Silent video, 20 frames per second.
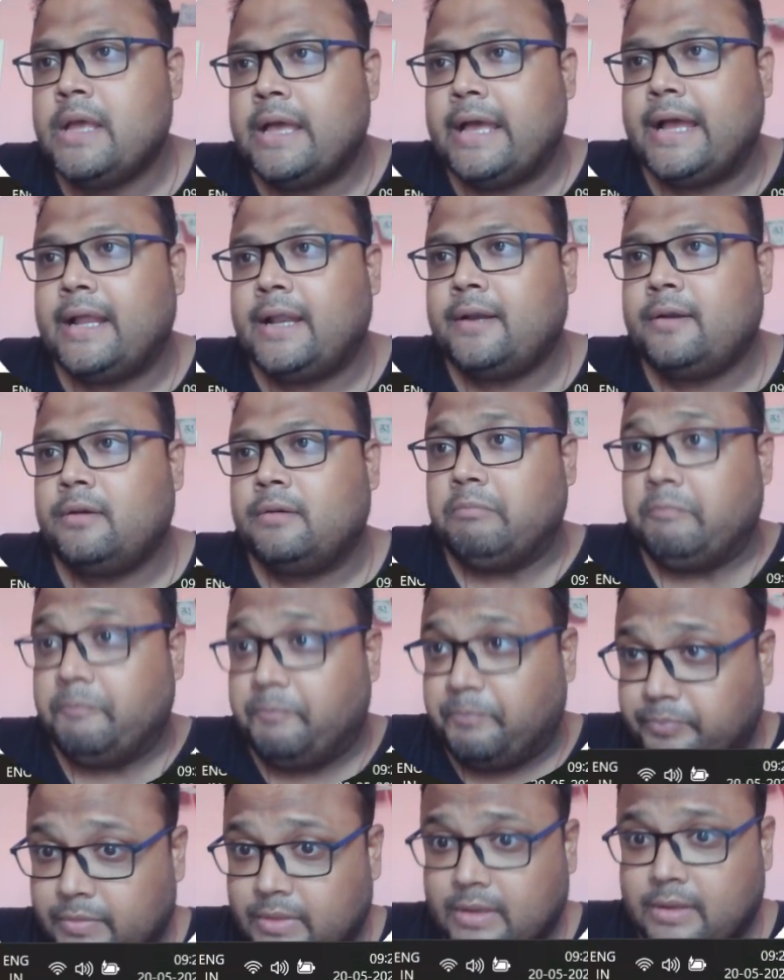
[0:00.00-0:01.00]
And
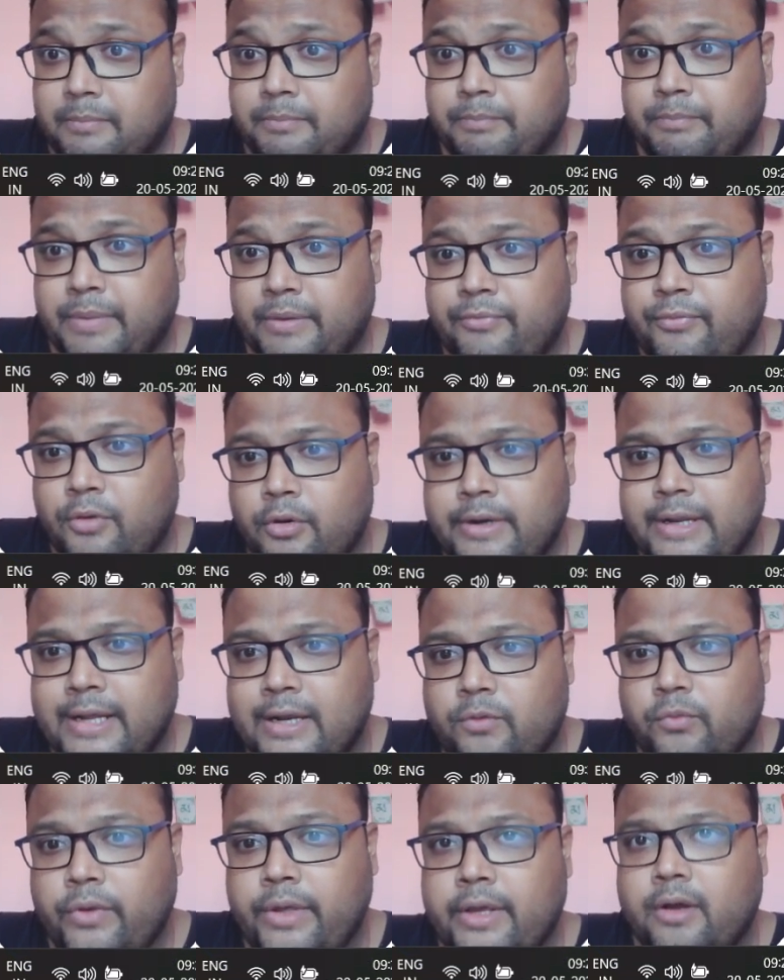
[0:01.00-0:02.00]
before
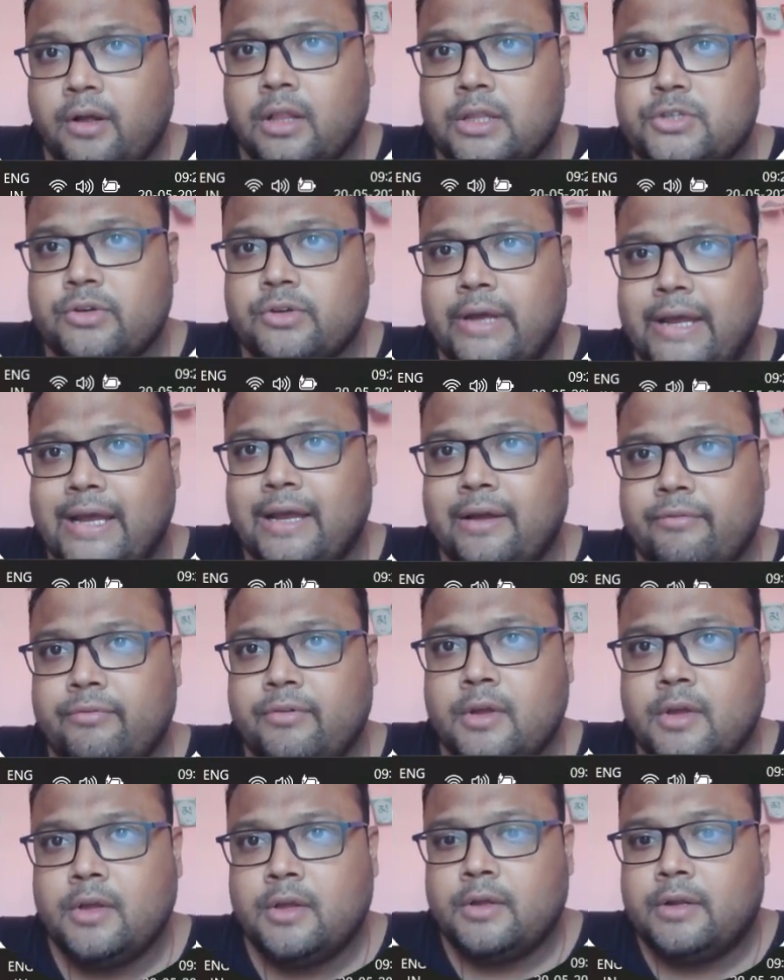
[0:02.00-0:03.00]
that, we also
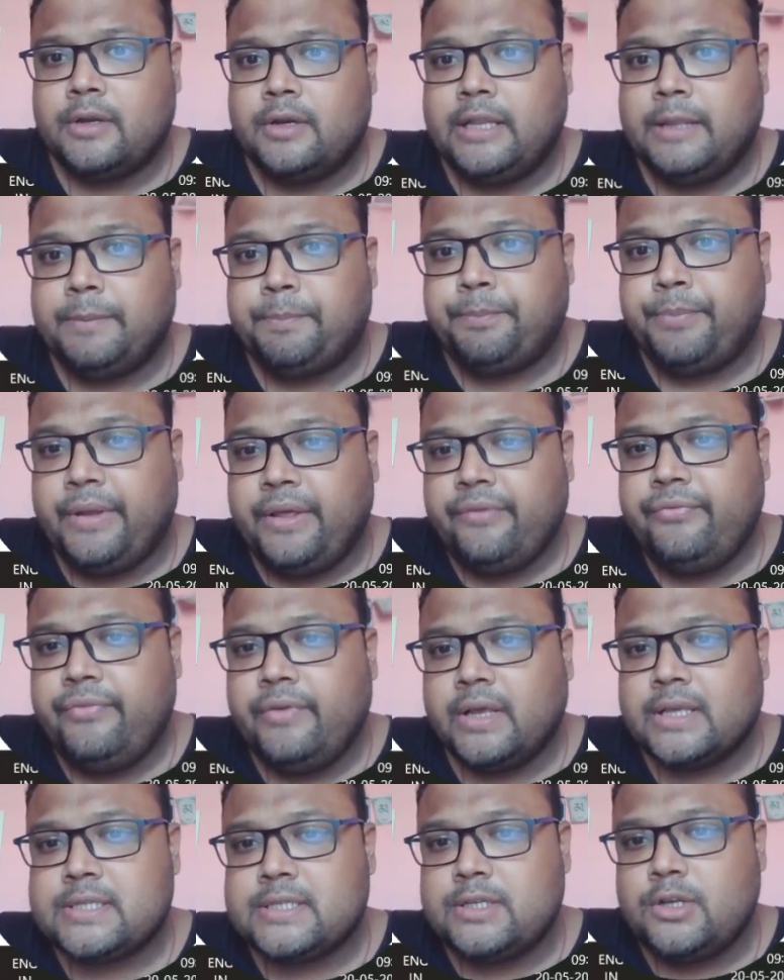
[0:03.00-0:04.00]
have the
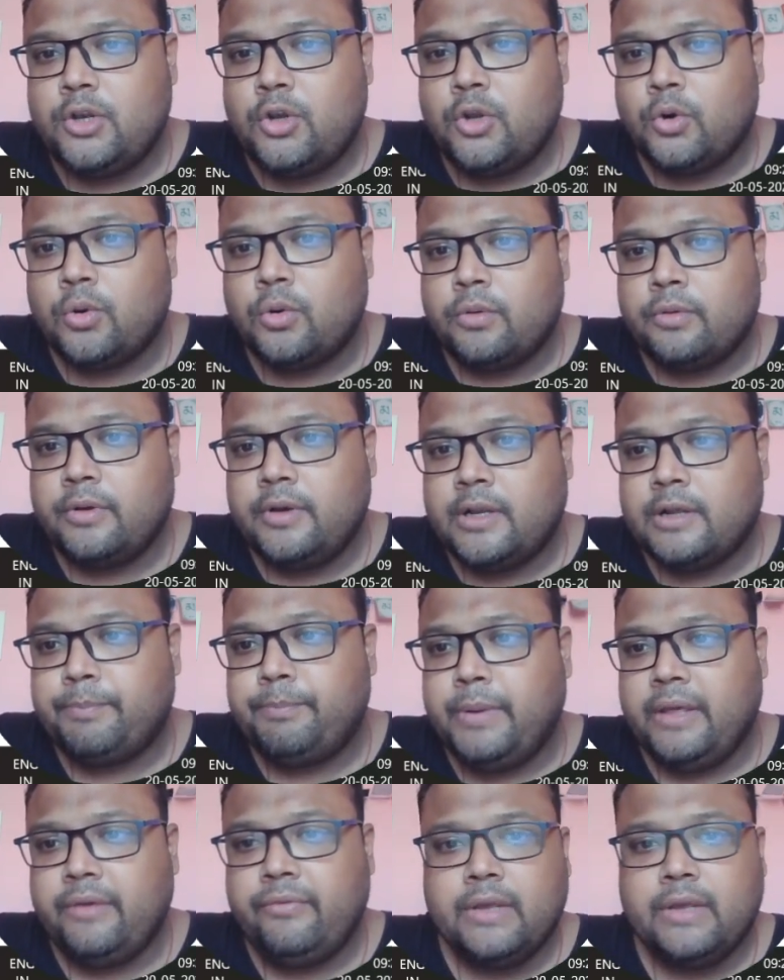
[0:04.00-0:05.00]
previous low
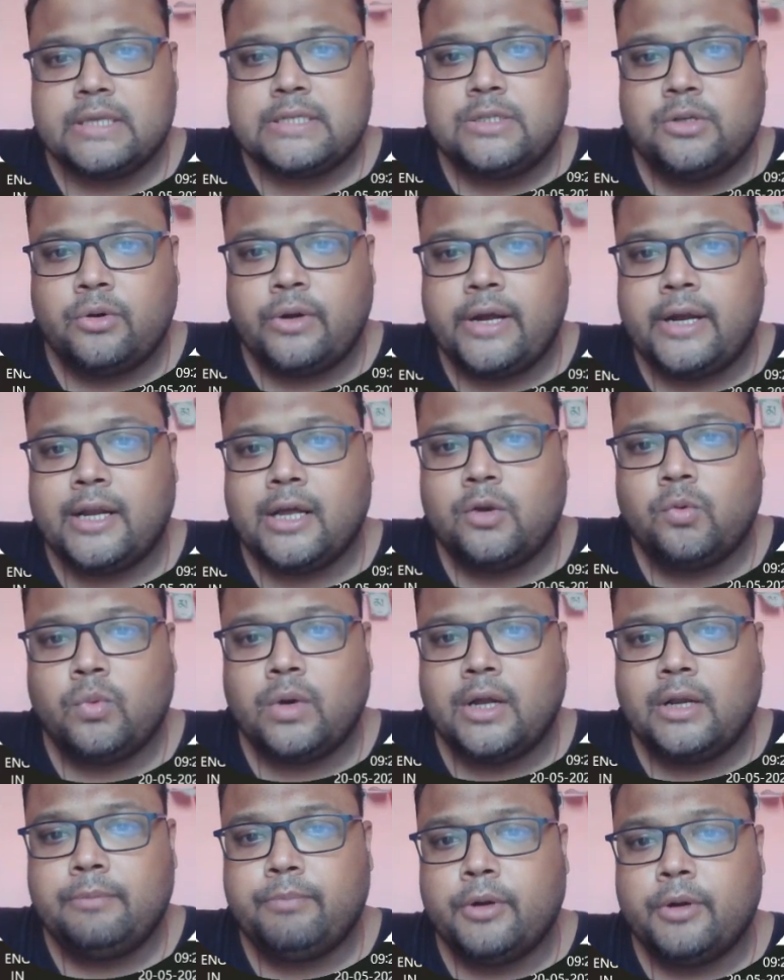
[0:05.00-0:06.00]
around
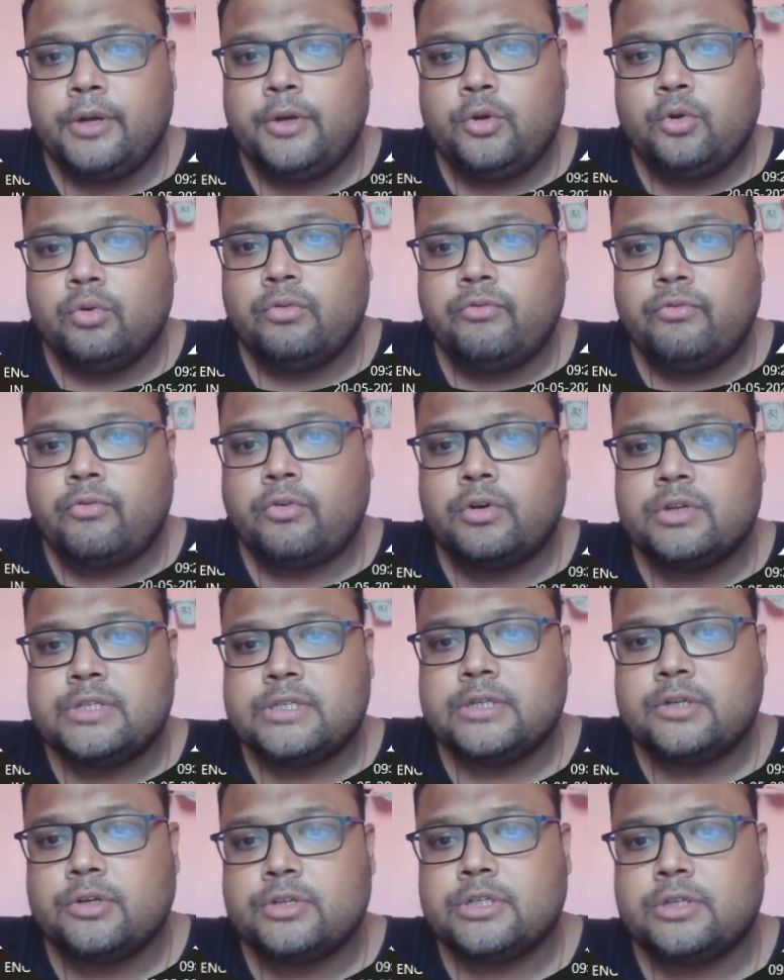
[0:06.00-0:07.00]

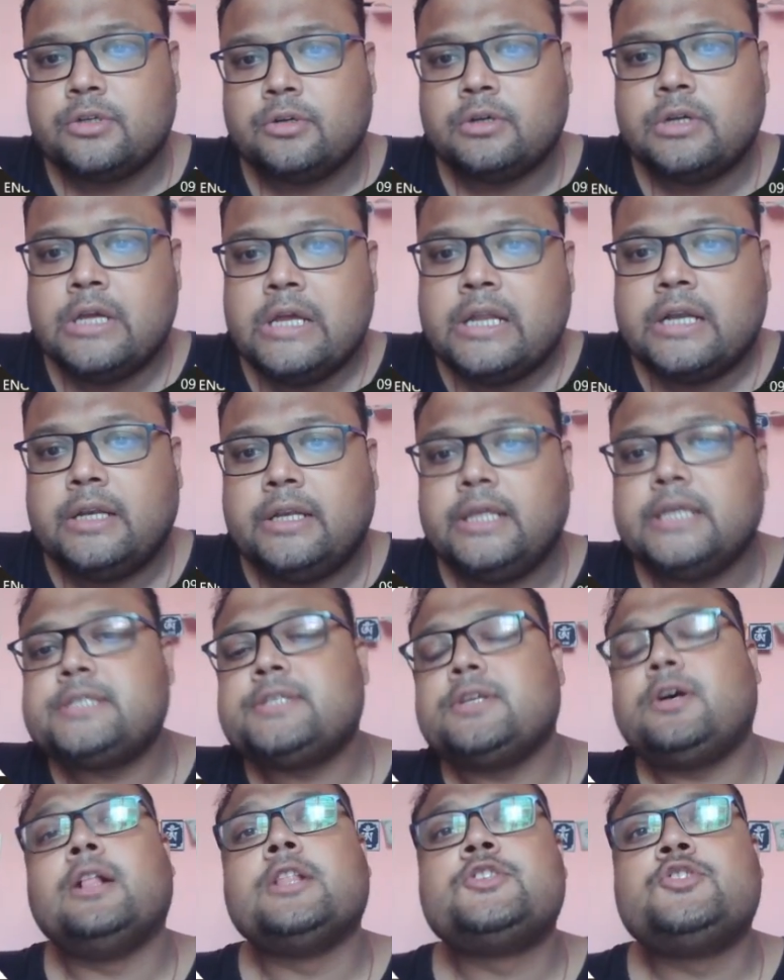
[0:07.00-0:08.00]
1.2400.
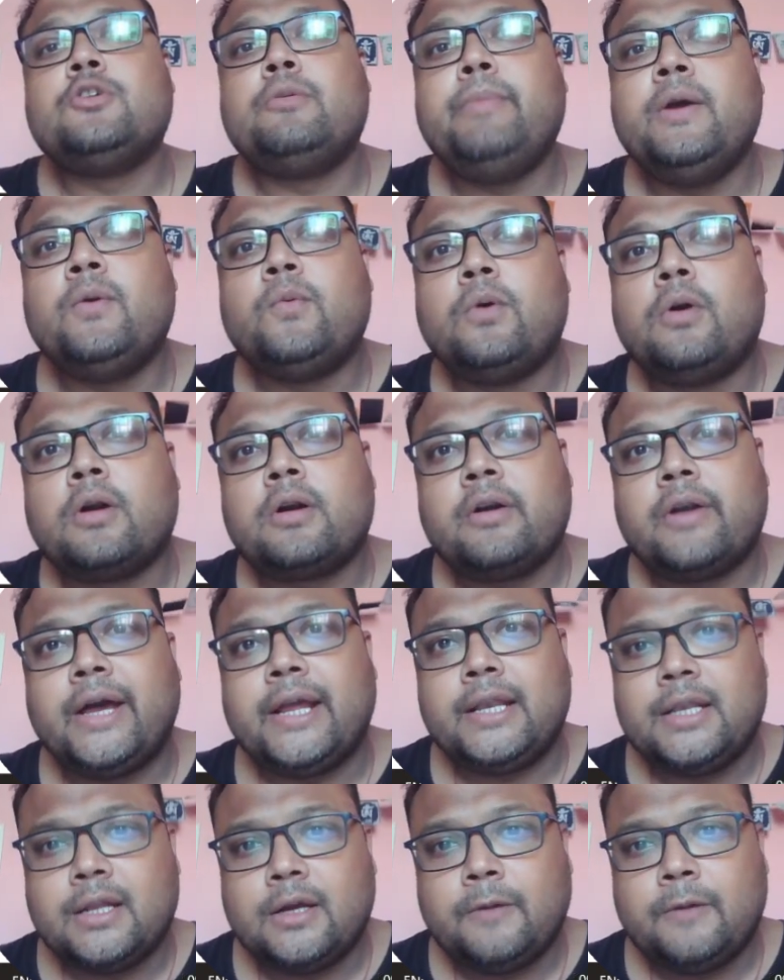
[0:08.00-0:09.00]
This also may work
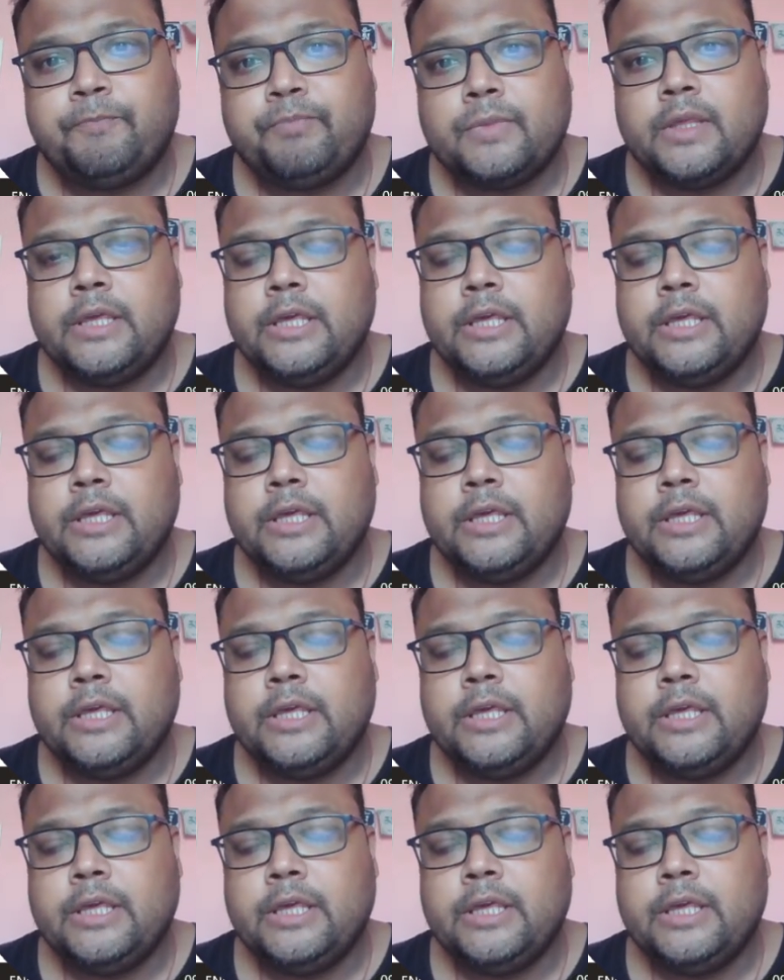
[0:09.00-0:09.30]
right now.